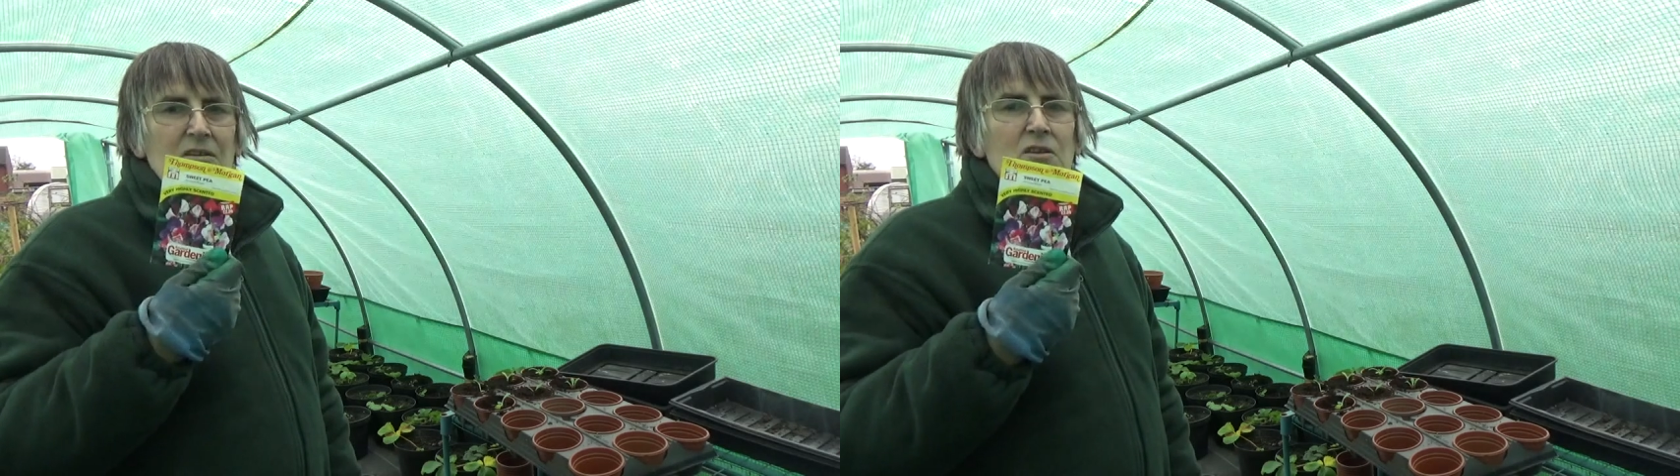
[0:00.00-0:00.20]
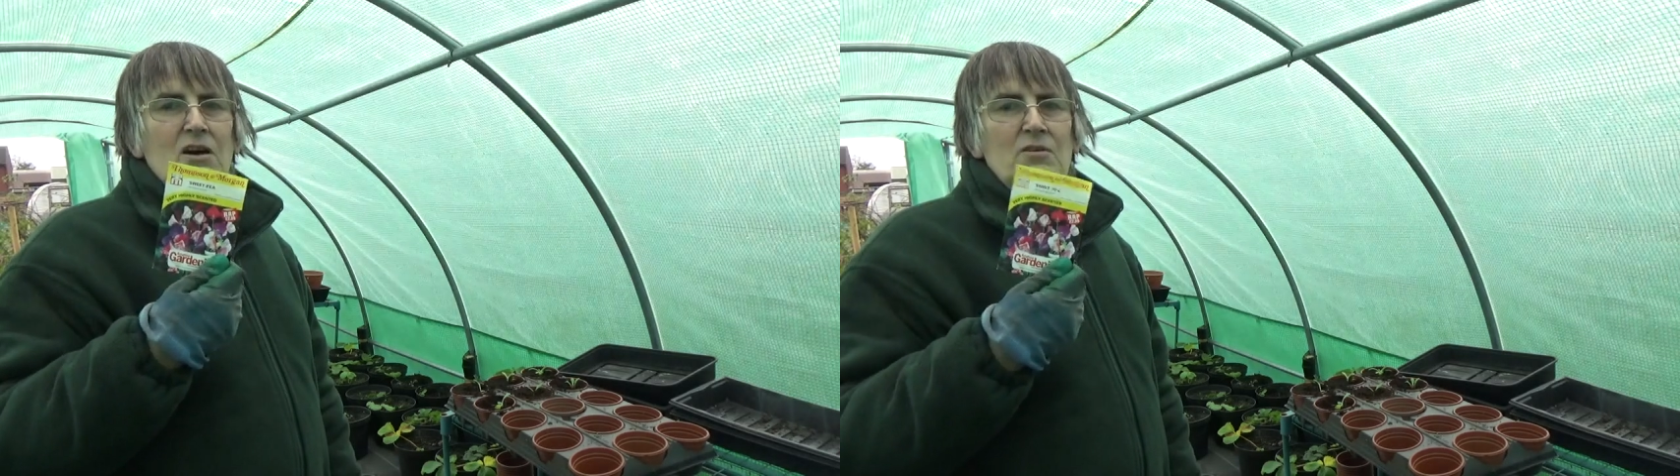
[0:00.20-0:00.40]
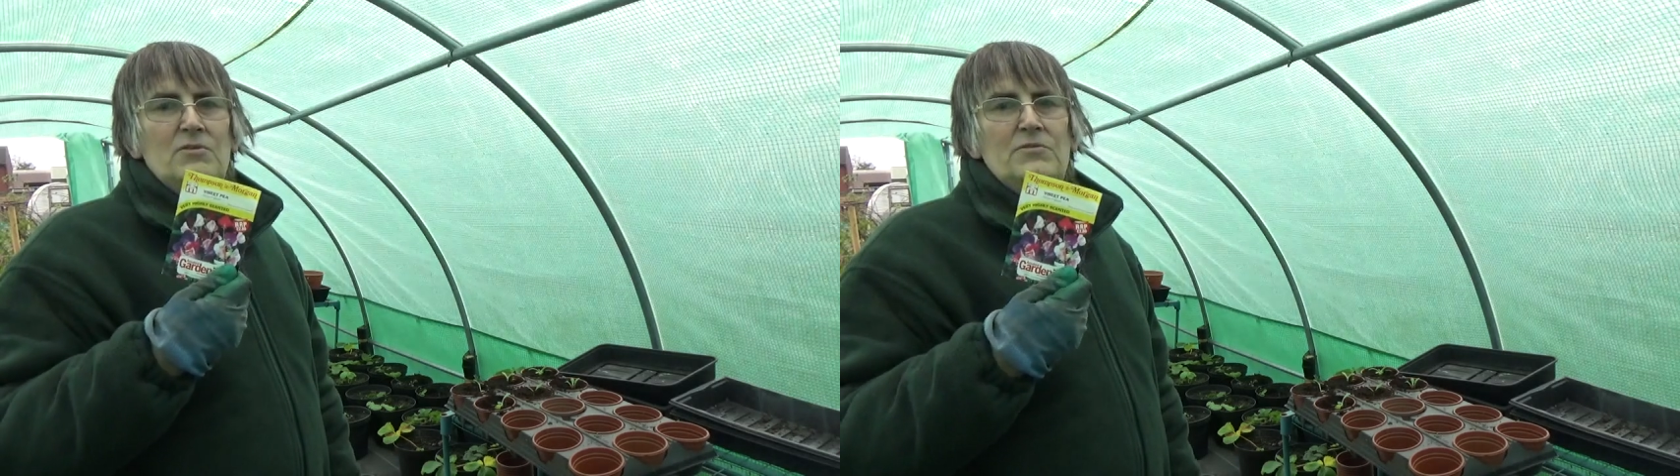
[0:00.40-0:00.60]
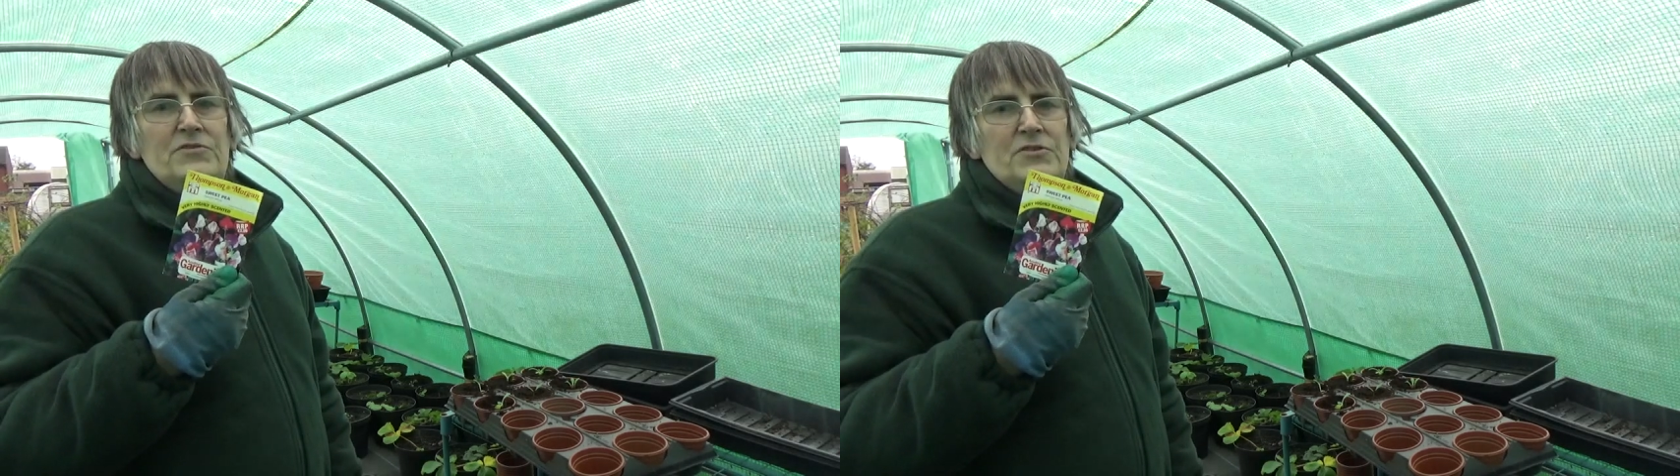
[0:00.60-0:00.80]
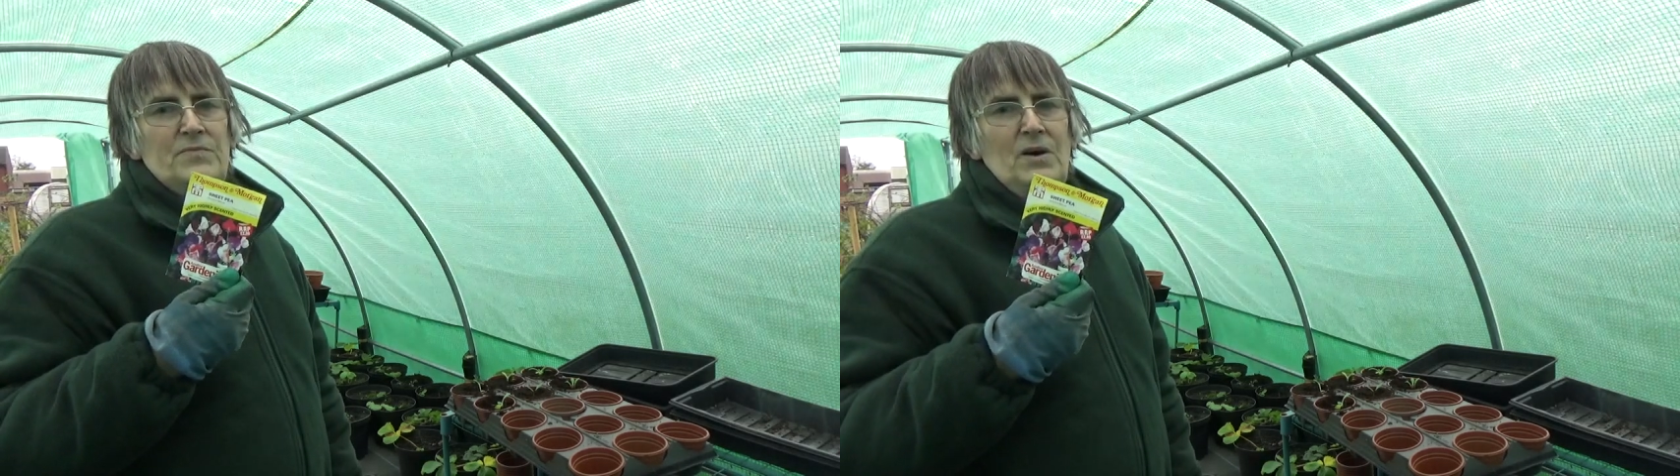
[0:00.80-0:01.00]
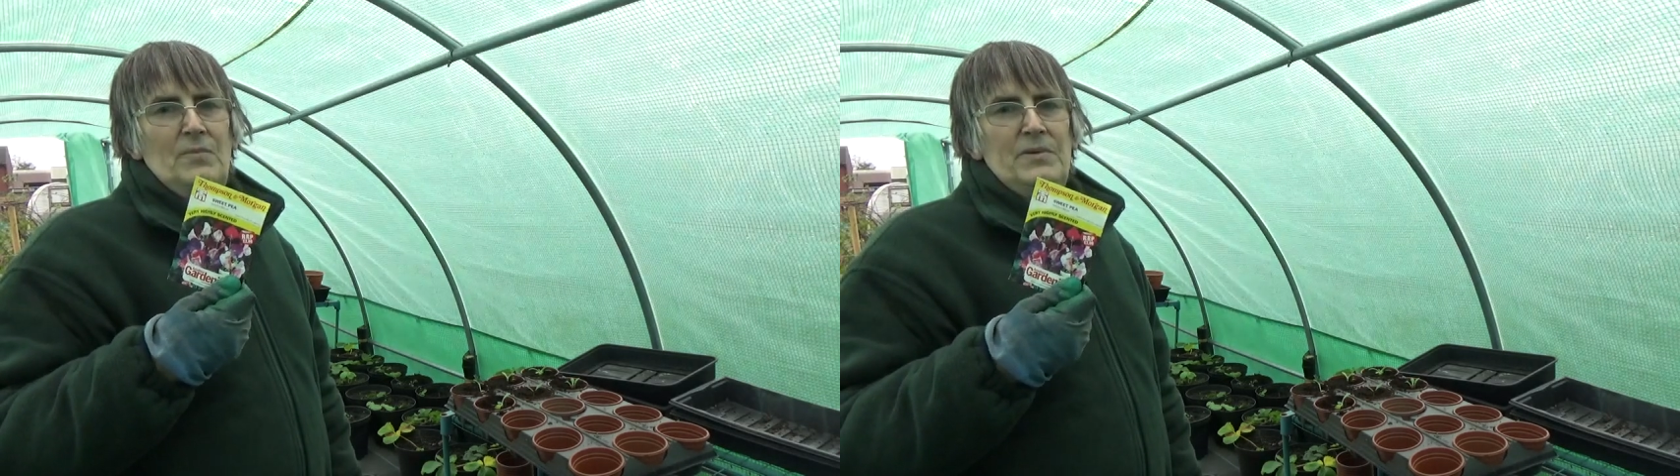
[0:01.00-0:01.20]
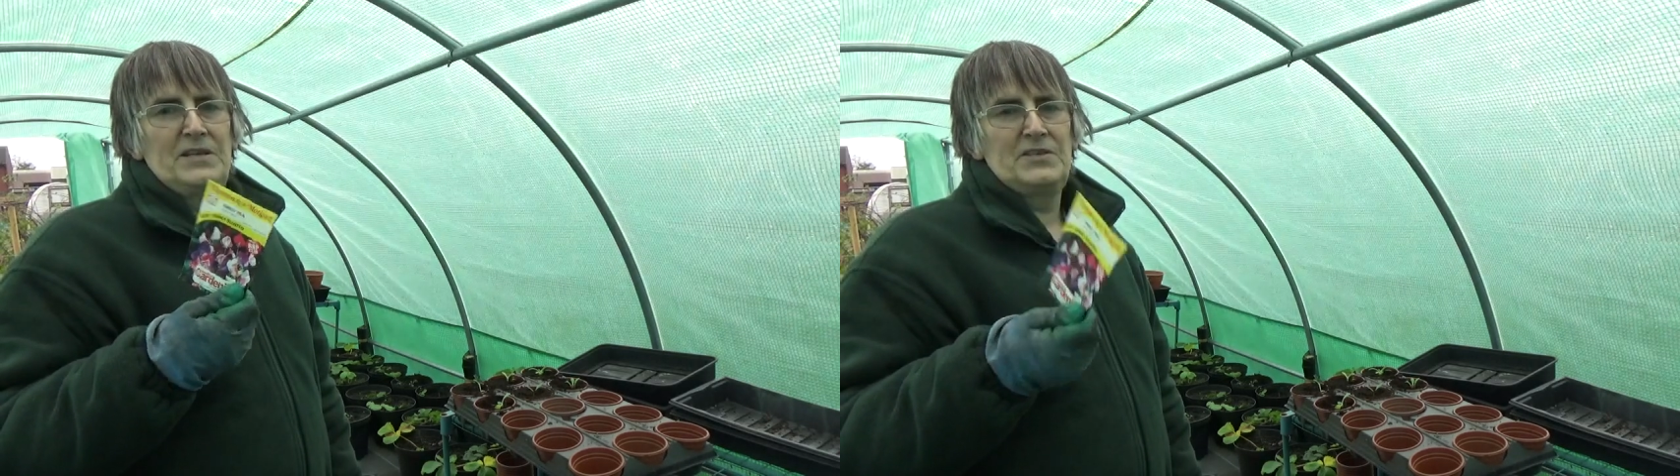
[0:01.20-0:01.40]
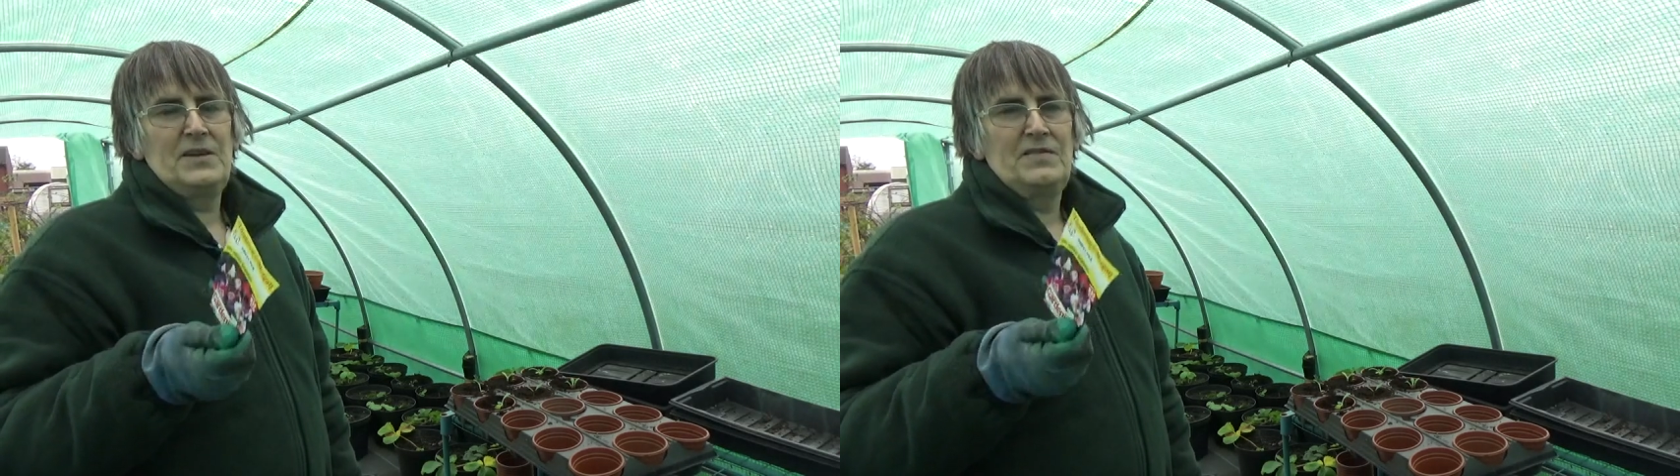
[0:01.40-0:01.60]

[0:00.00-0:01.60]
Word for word: loads of poppies.